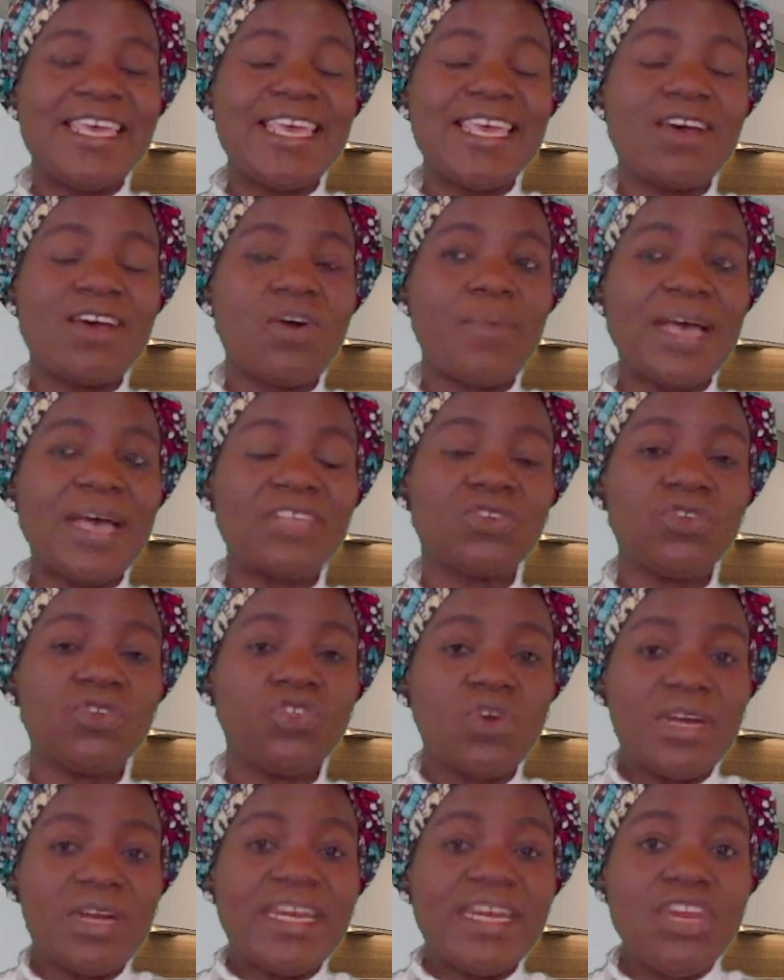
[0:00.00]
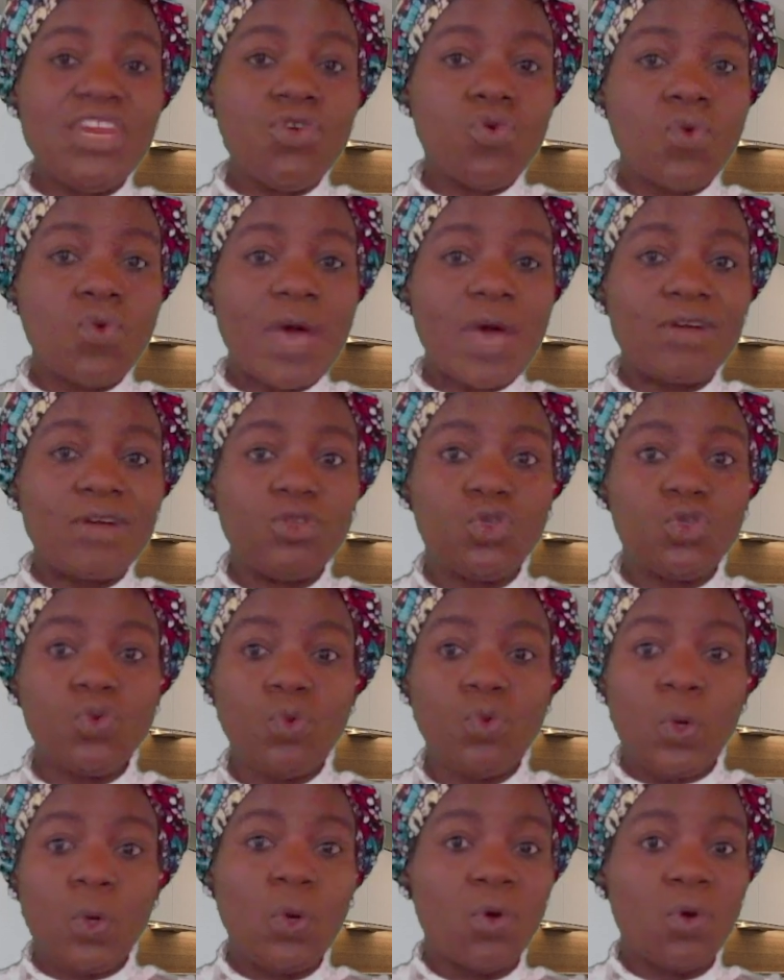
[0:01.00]
Obasanjo knew how to
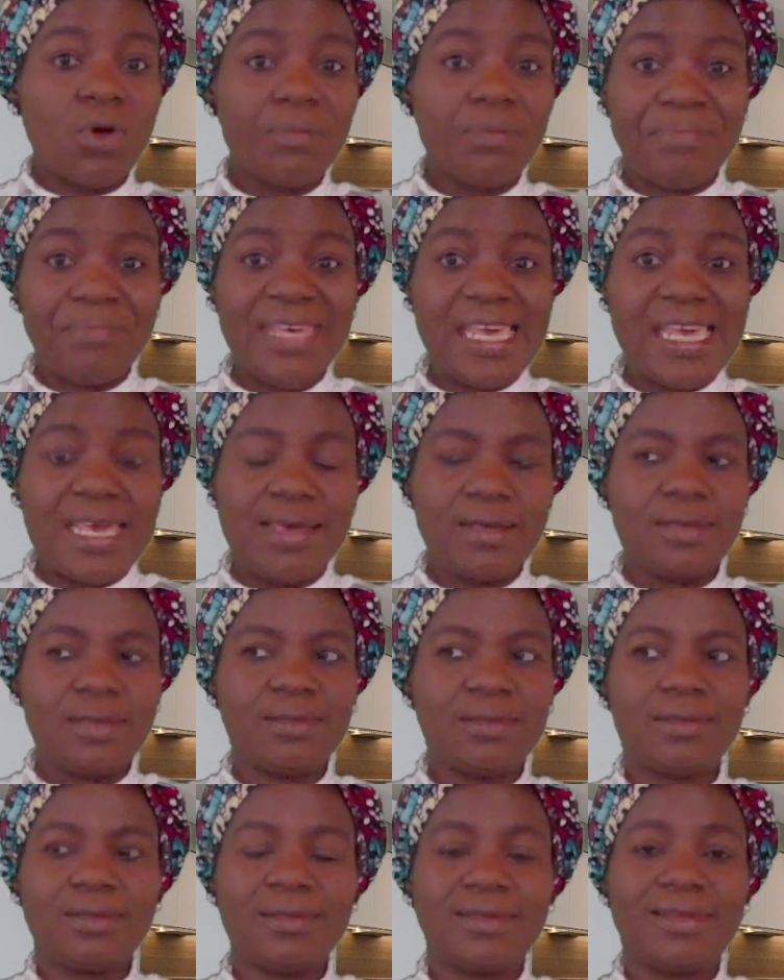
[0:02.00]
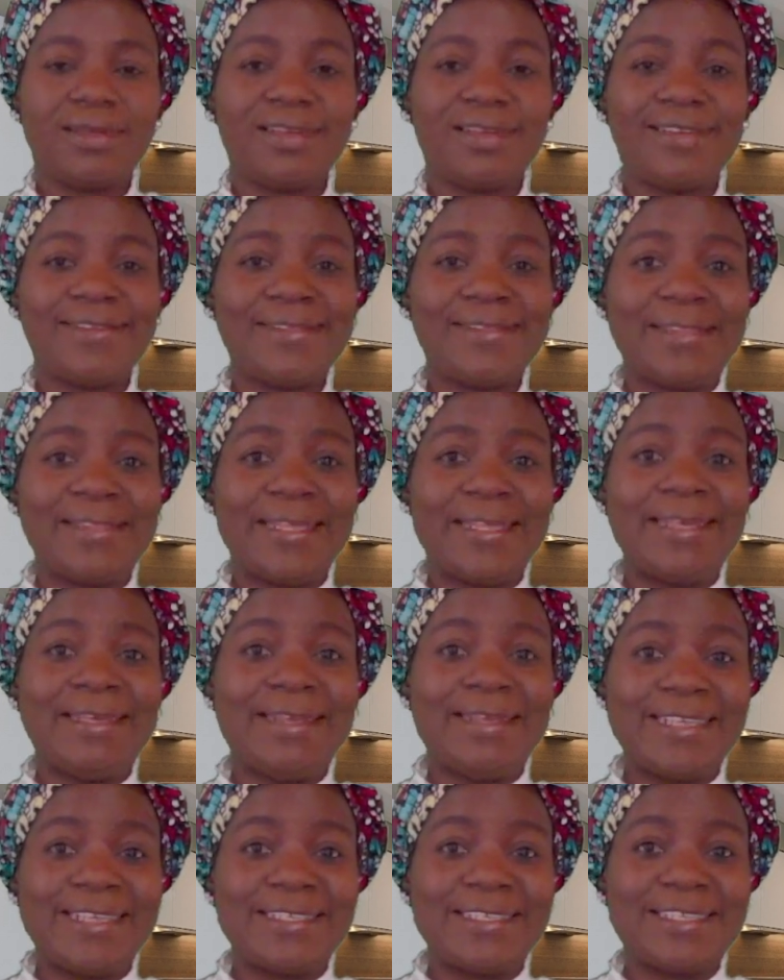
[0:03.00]
lobby the
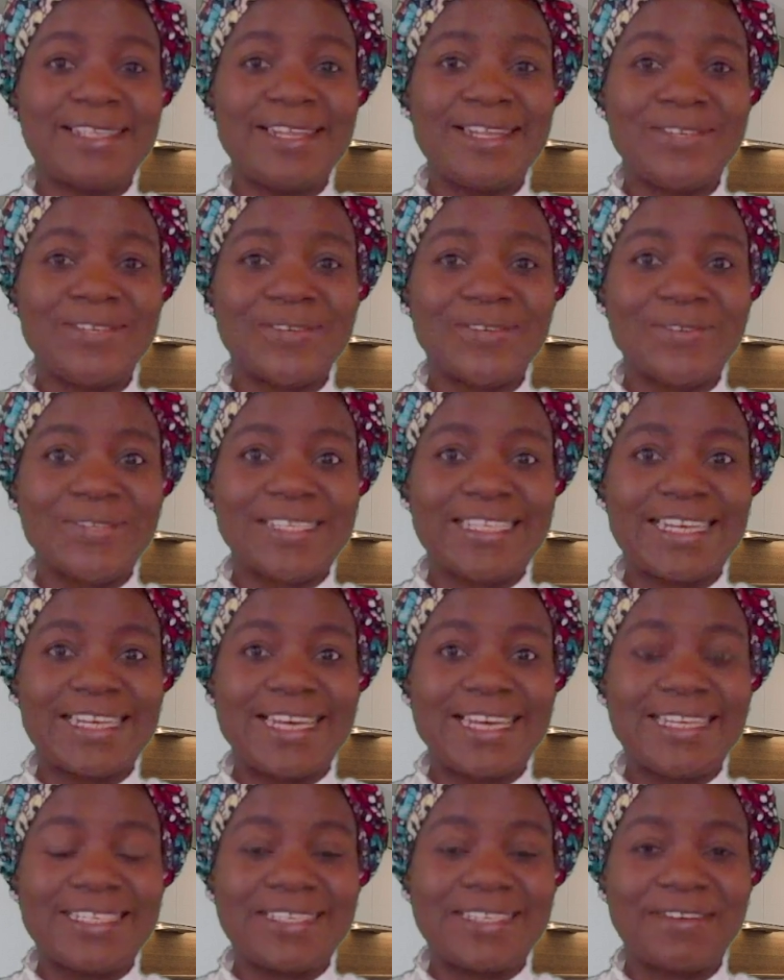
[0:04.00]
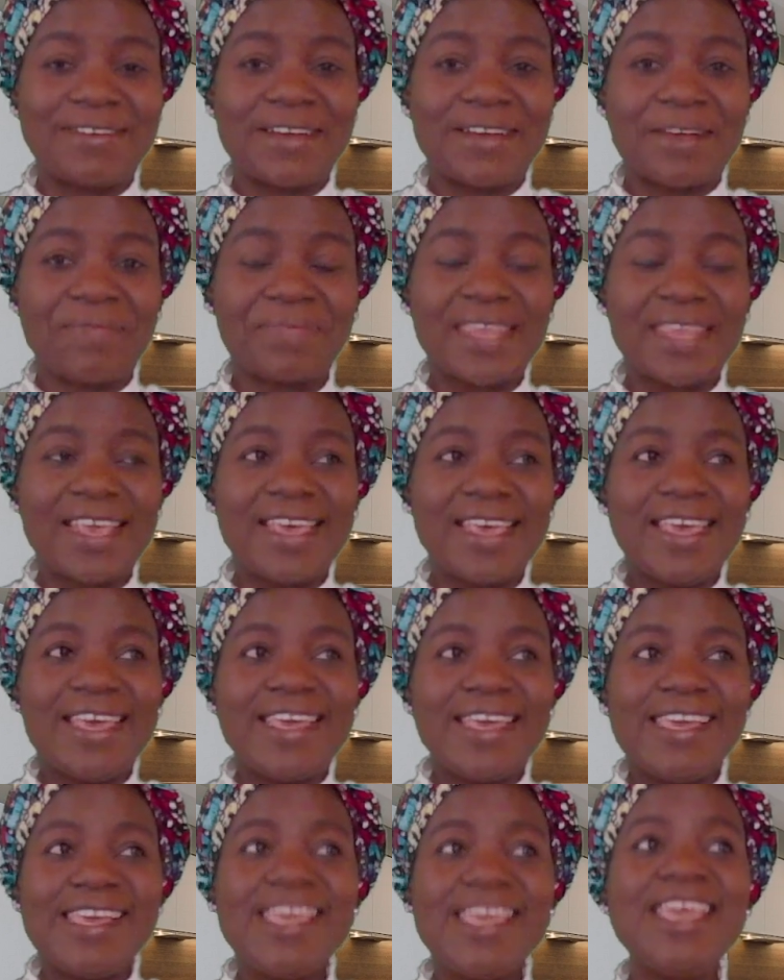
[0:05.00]
legislators in Nigeria.
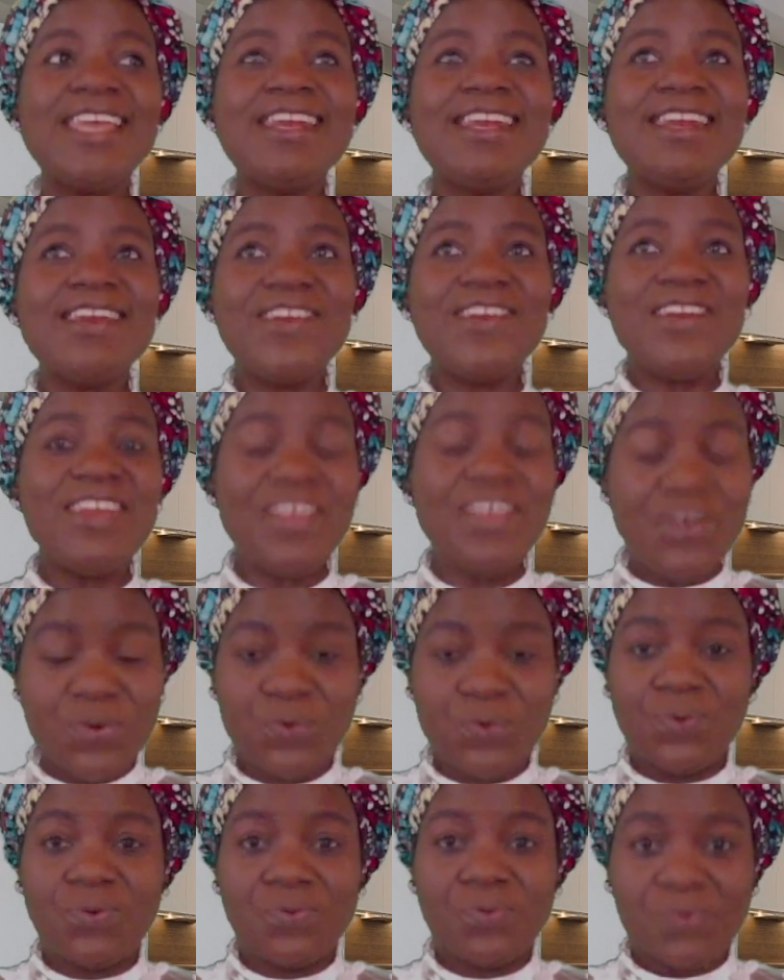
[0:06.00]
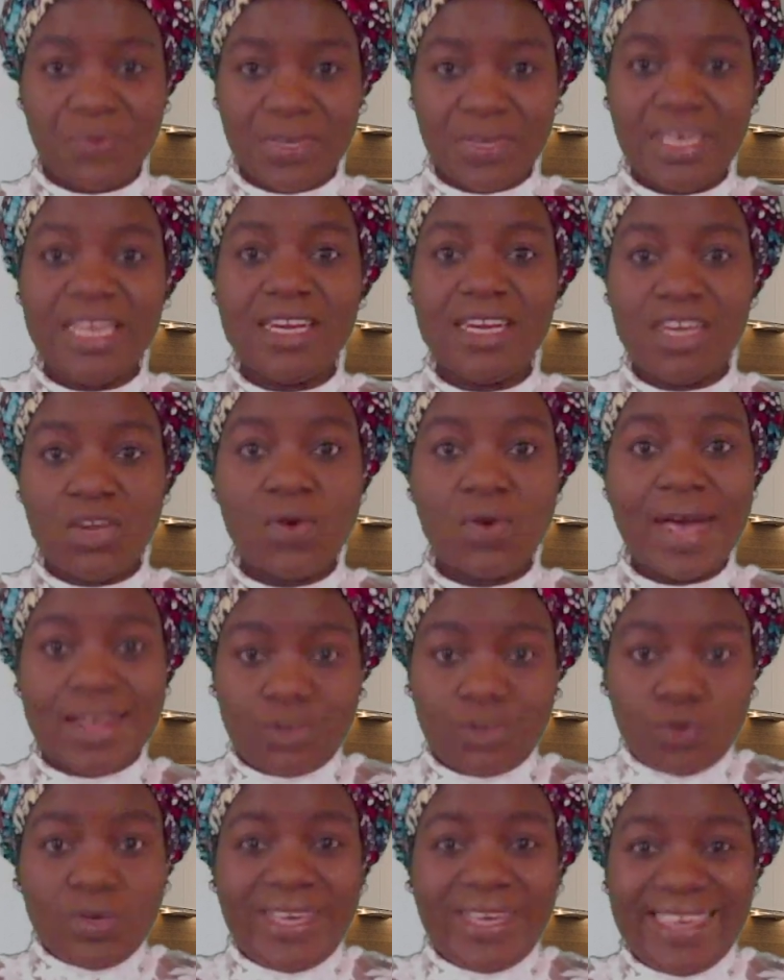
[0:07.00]
He knew how
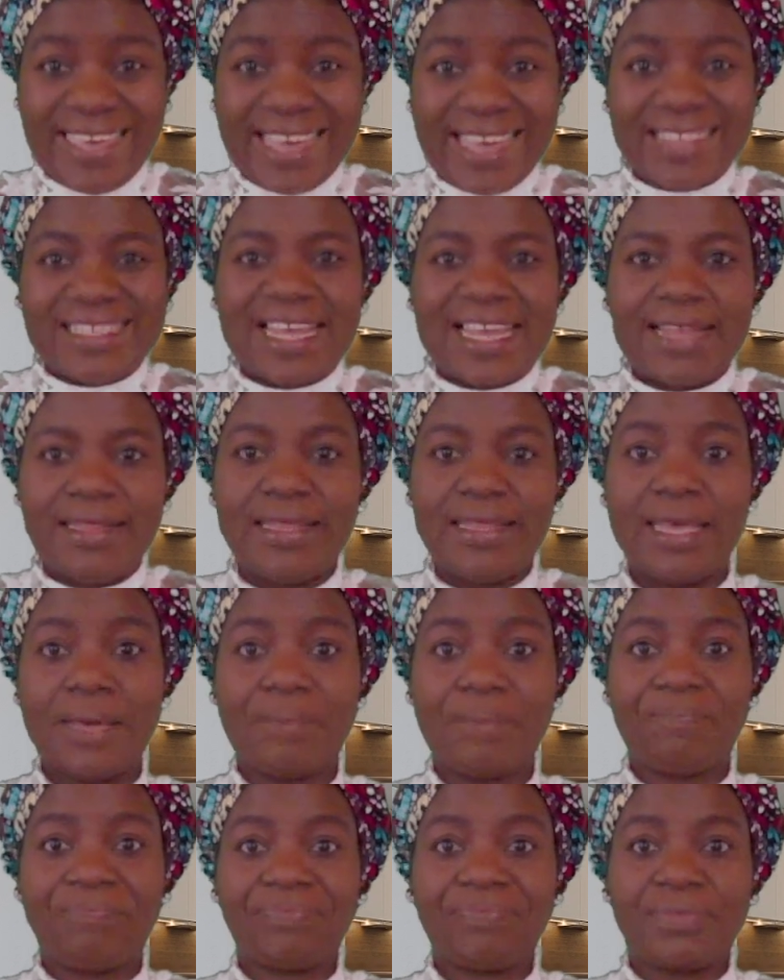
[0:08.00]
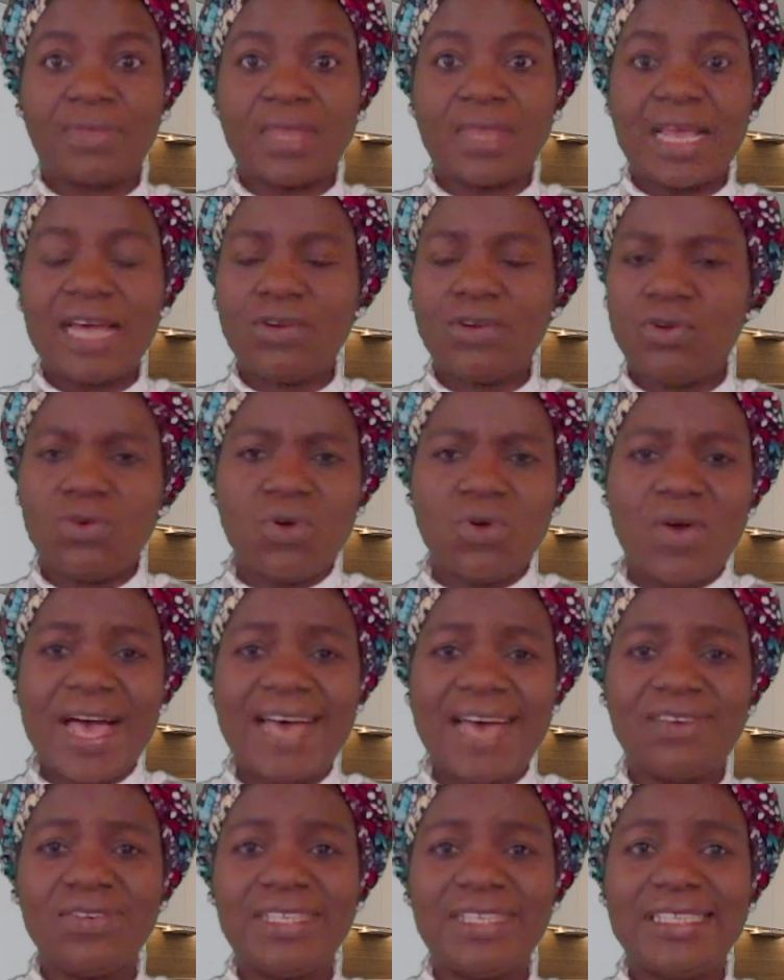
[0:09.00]
to get at them. I don't know
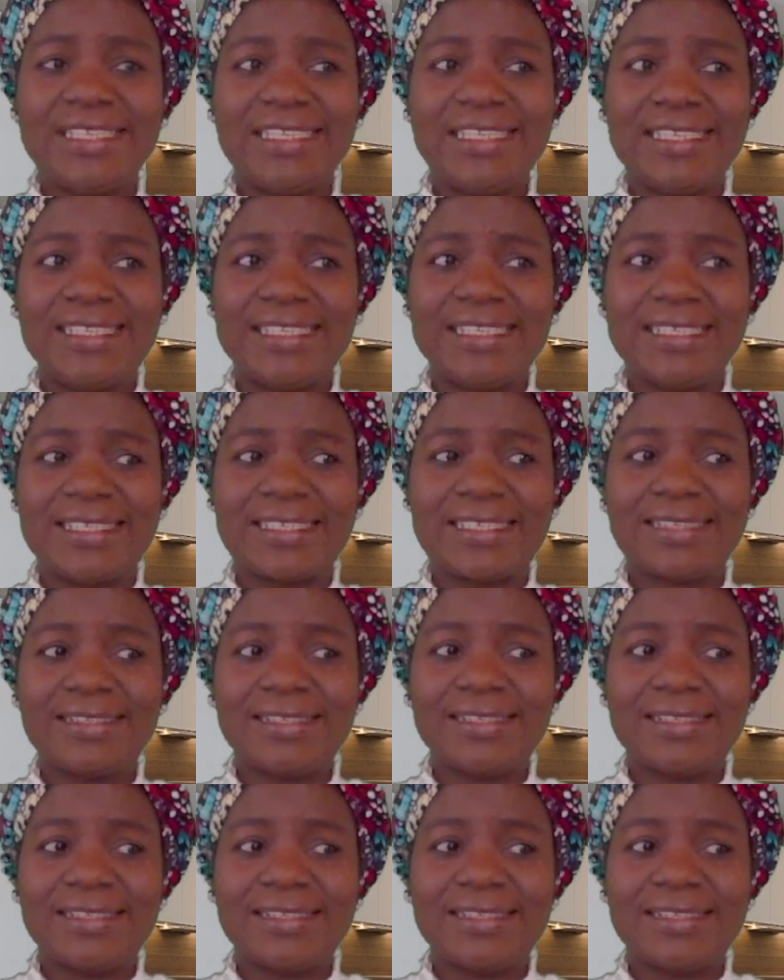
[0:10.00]
how he did it,